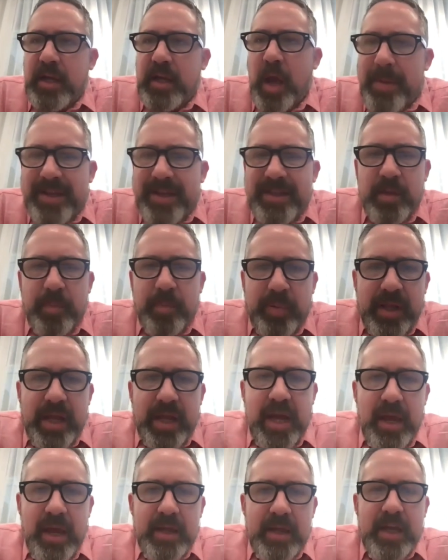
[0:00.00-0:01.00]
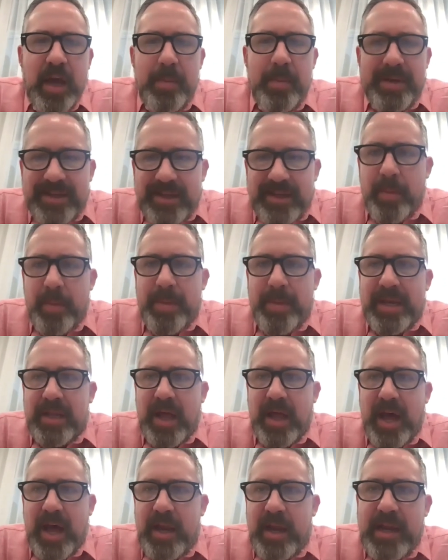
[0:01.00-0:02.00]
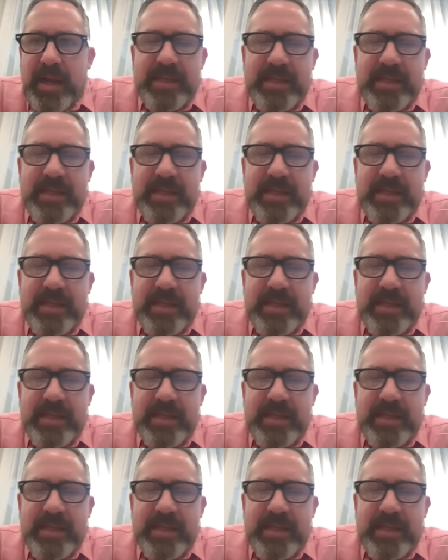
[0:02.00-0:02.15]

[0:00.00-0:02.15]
come into play and come in, come in line.